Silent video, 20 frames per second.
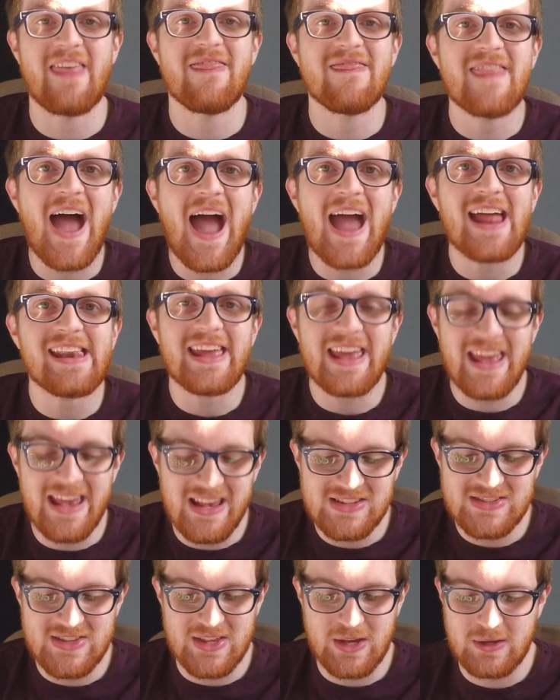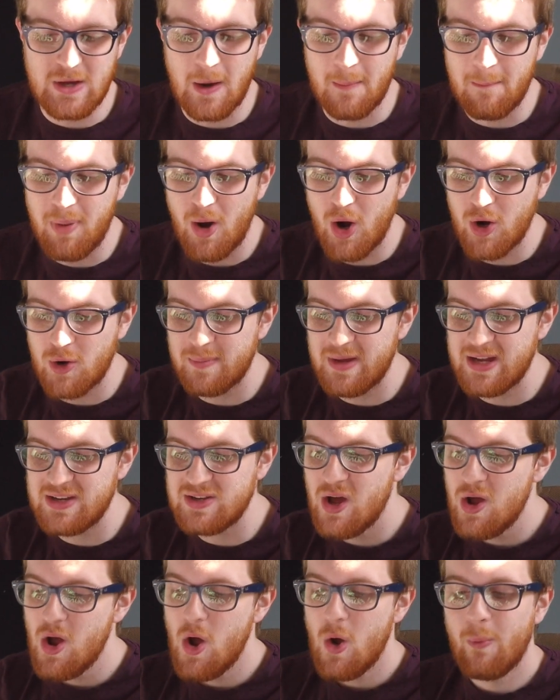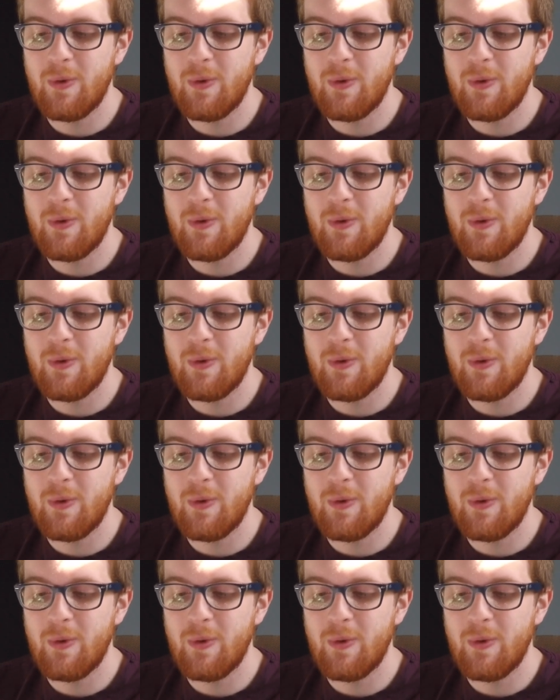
and that is the compartment